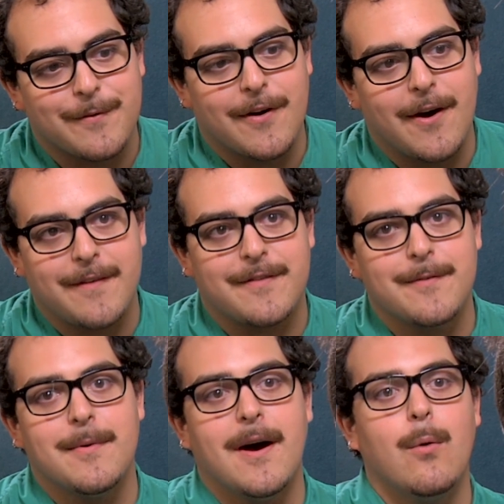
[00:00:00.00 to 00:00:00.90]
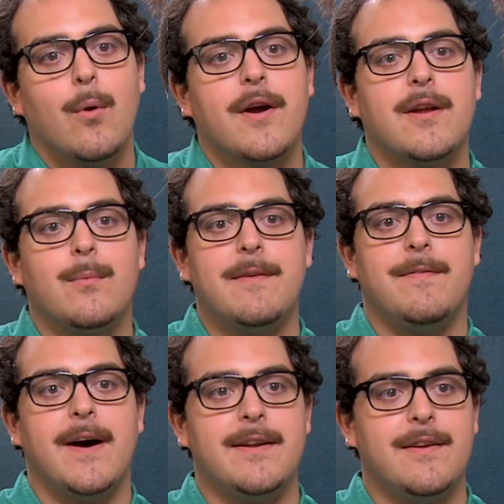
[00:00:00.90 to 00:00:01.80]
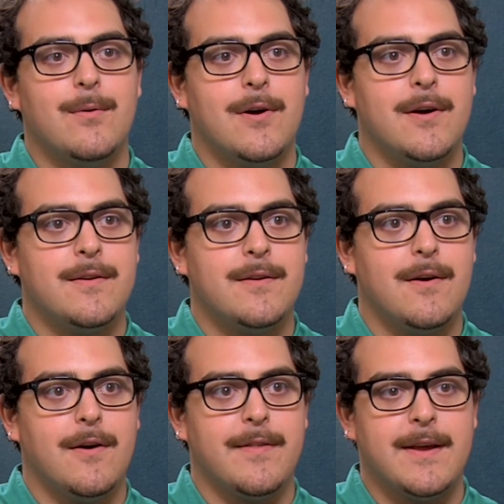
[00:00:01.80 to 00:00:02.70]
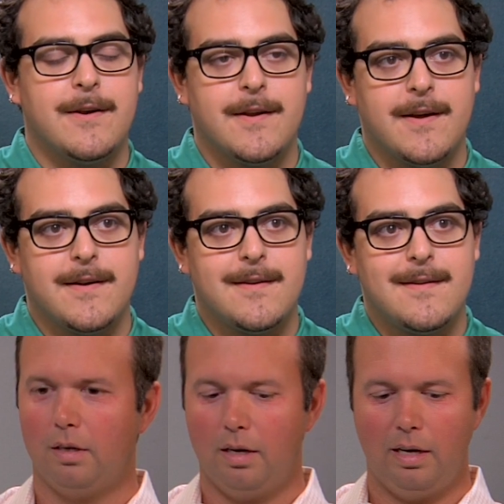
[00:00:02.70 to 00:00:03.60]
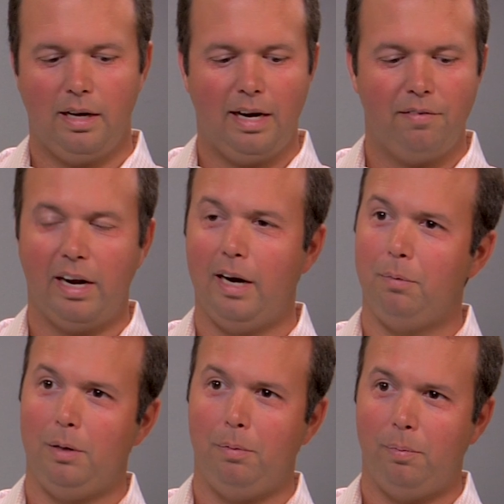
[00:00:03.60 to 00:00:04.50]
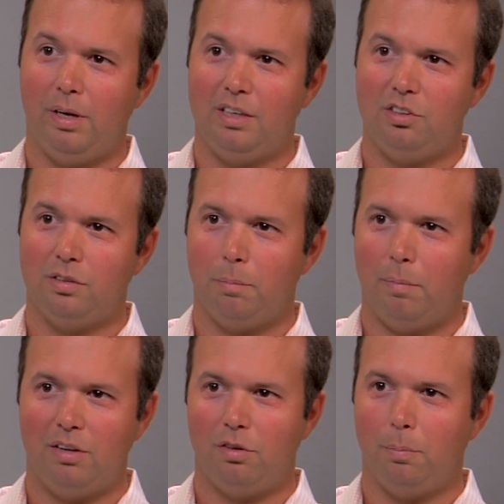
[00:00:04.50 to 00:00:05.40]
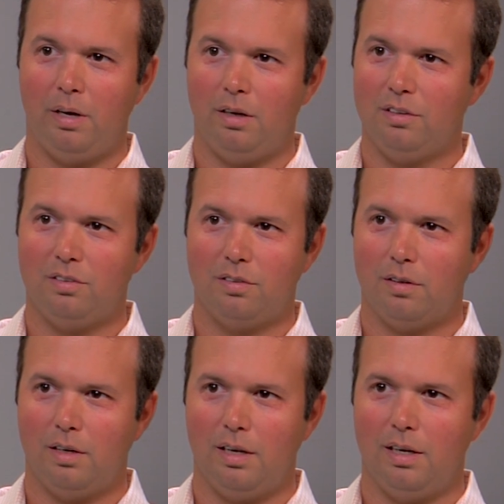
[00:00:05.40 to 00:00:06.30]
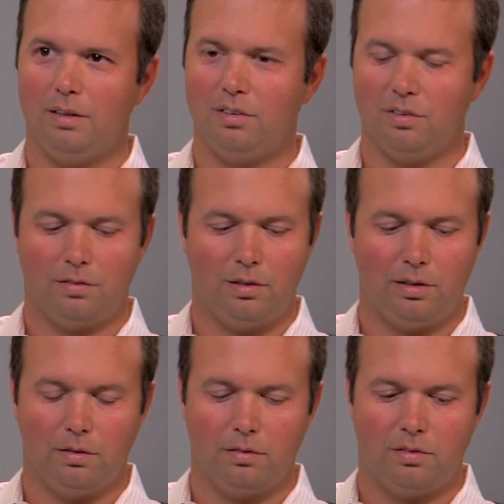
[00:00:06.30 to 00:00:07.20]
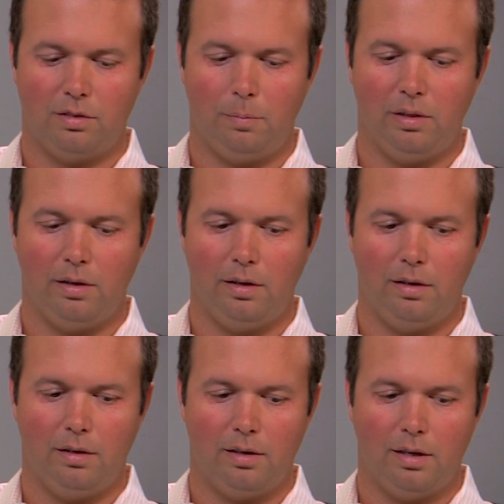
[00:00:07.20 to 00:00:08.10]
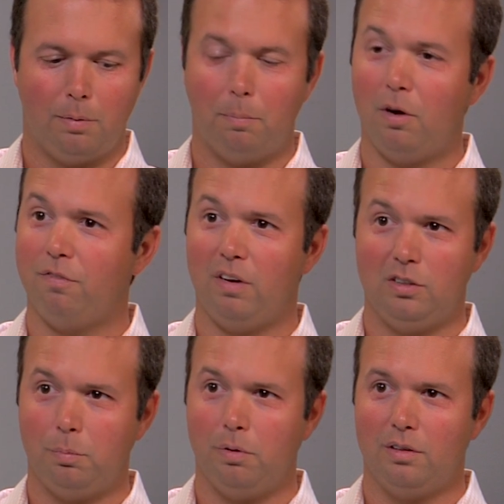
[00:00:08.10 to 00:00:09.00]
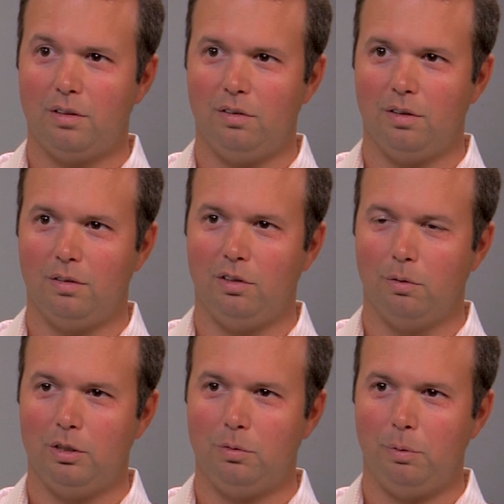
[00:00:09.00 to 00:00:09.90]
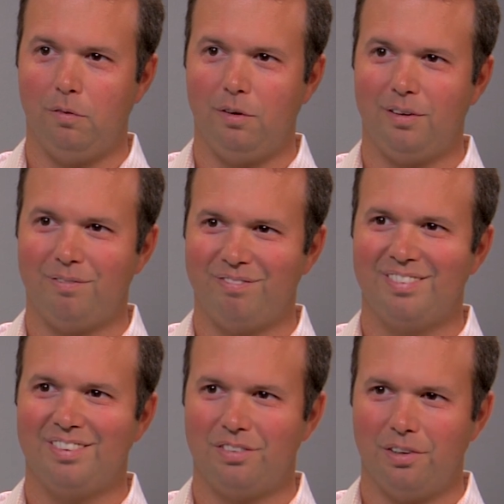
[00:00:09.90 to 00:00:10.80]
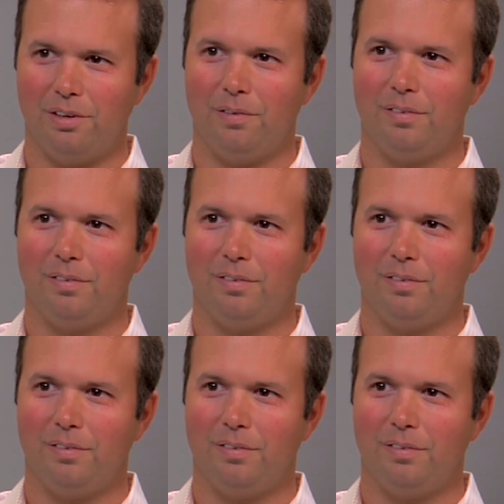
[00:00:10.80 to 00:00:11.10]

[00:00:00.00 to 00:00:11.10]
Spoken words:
Was awesome. Where this can we find fun. You on the internet? I have an IMDb page, Matthew Paris. Just you can see me there. I'm on Facebook. You can reach me over there. So